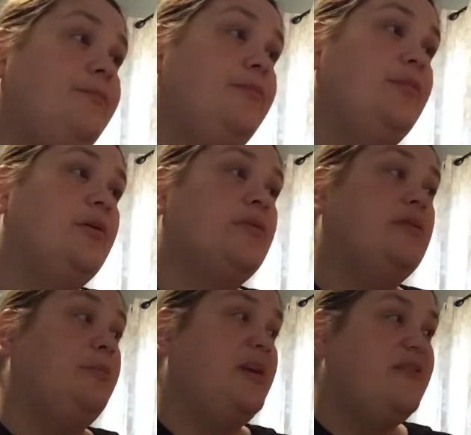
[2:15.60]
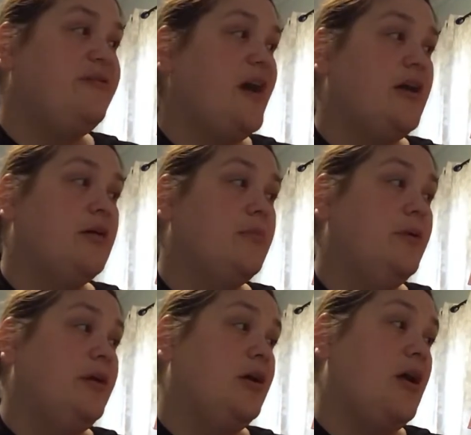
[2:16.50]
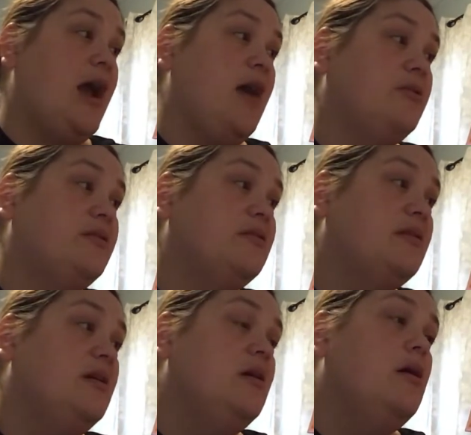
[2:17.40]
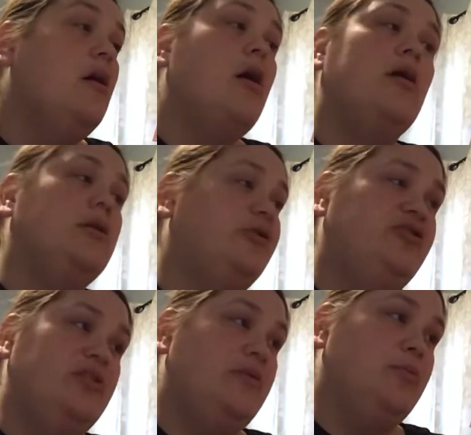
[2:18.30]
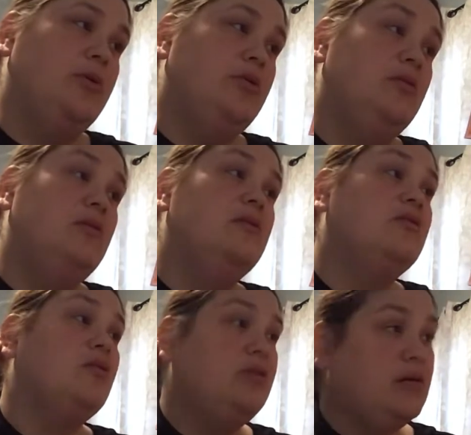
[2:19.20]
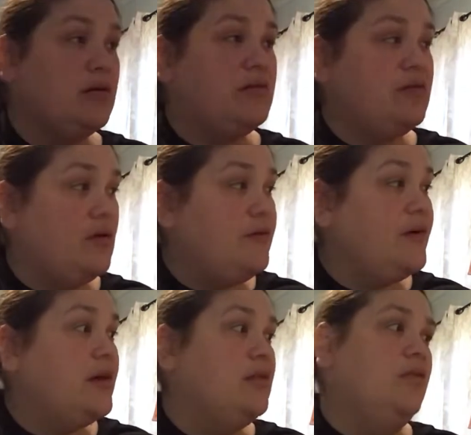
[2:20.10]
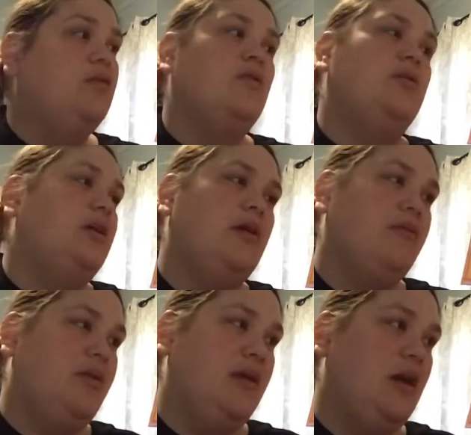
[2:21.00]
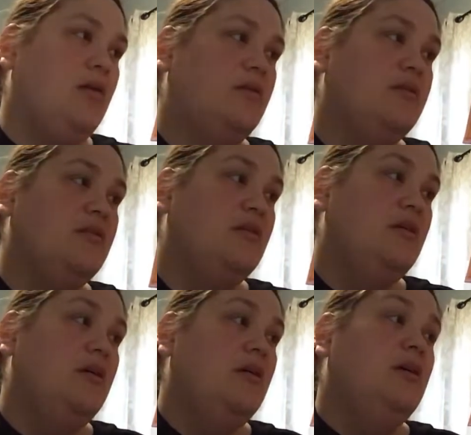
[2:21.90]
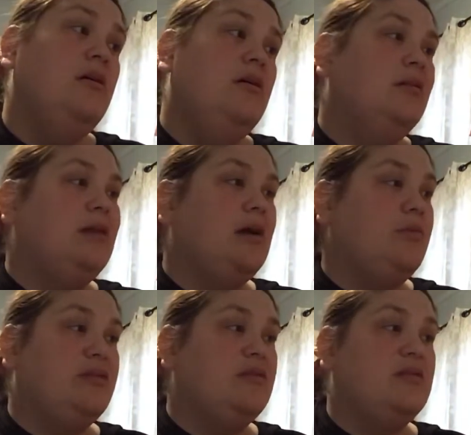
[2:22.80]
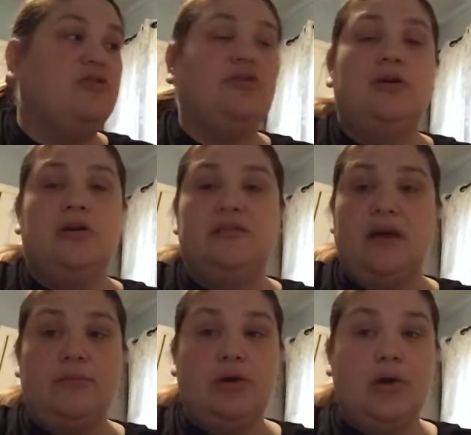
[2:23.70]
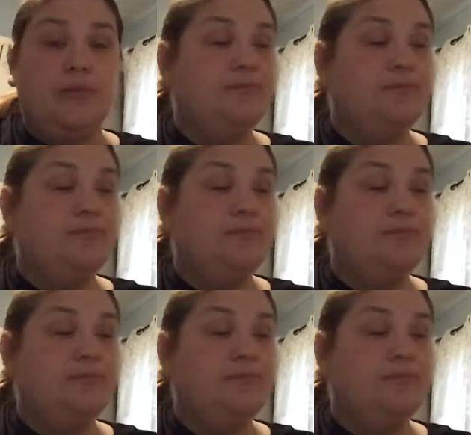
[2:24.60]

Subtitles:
There was a big fire in our house. All our chairs burned. So did our sofa, and so did everything else. That wasn't such a long time ago.